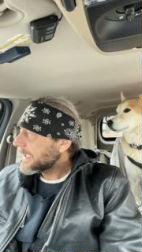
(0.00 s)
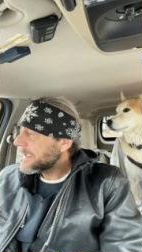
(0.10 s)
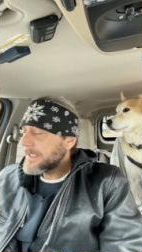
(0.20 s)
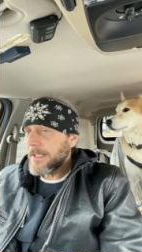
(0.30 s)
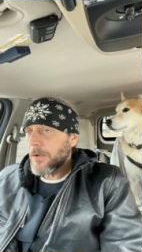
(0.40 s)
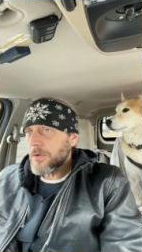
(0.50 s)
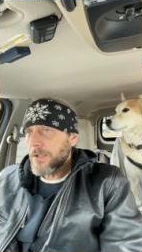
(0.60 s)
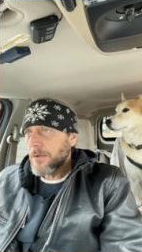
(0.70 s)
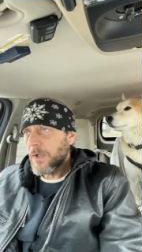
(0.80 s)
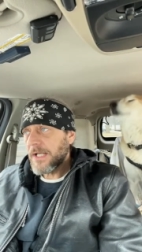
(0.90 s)
nailed
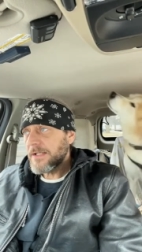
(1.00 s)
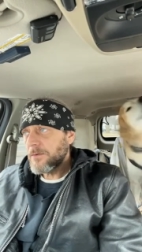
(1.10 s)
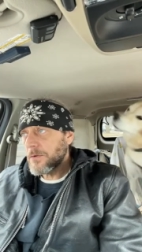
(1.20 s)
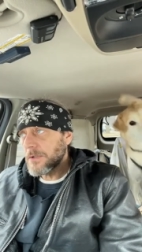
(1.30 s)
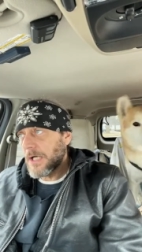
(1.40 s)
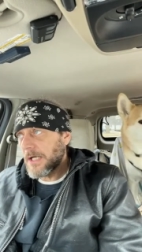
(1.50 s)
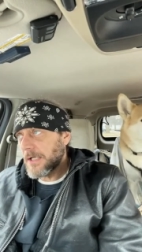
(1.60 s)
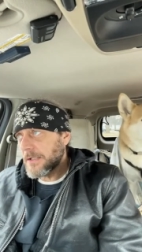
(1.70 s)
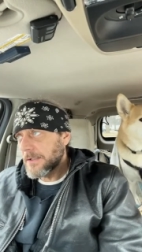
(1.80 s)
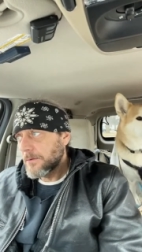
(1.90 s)
when
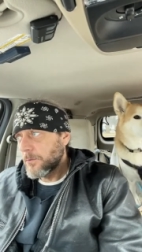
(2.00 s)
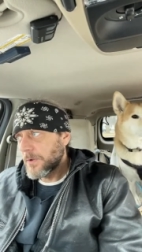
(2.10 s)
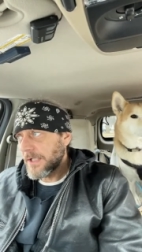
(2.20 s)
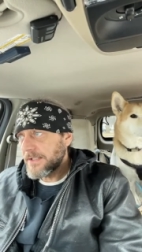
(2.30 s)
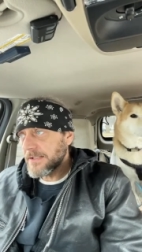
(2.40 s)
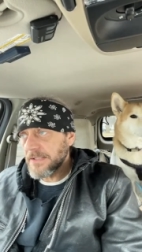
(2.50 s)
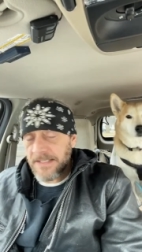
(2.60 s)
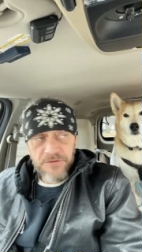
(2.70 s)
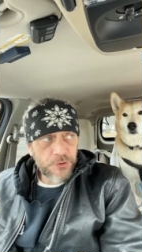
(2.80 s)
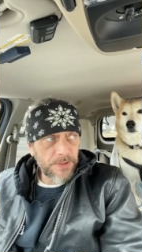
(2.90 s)
I did a live
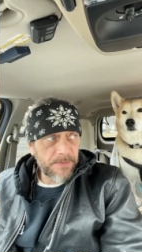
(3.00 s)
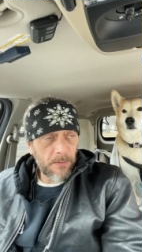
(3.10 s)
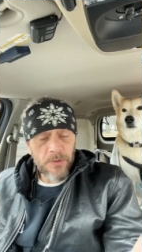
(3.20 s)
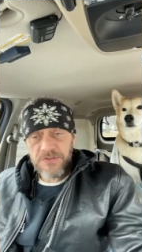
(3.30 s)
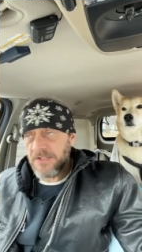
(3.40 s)
stream that went to the